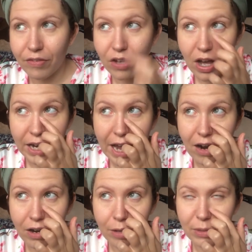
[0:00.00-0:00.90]
got
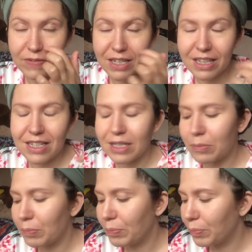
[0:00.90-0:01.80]
Arab. I've said this
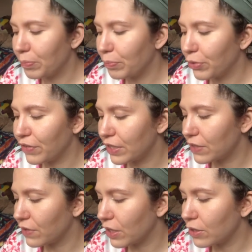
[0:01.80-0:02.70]
in
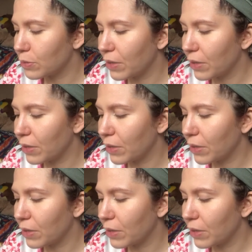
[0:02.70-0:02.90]
previous videos,